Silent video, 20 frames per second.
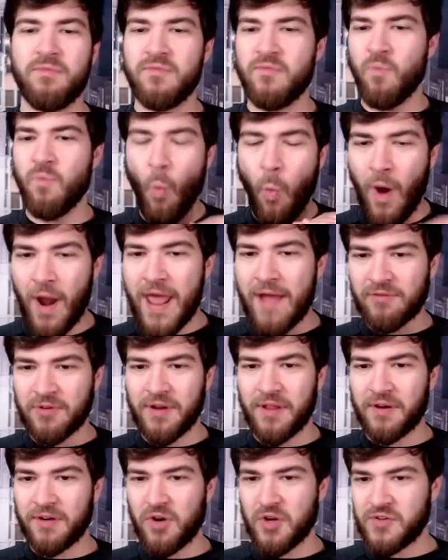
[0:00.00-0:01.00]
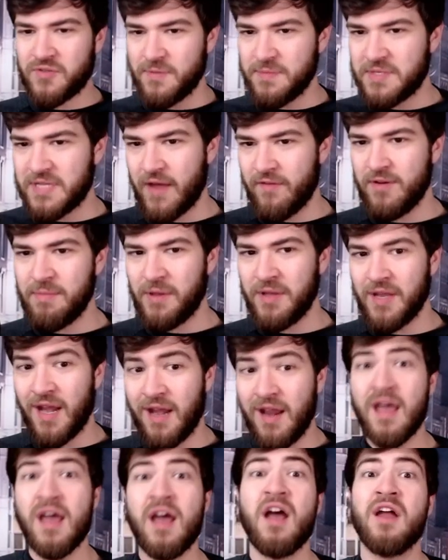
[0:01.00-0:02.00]
one after another goes from 7
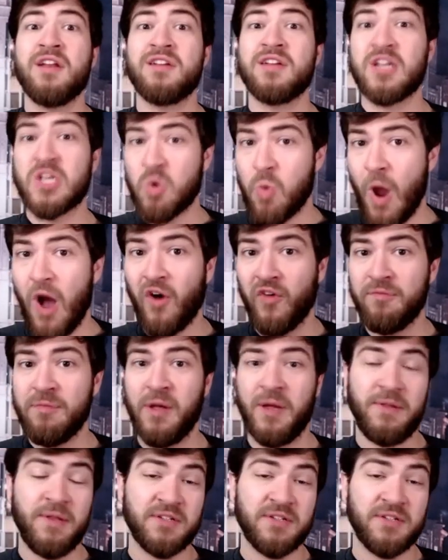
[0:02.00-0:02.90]
million to 12 million.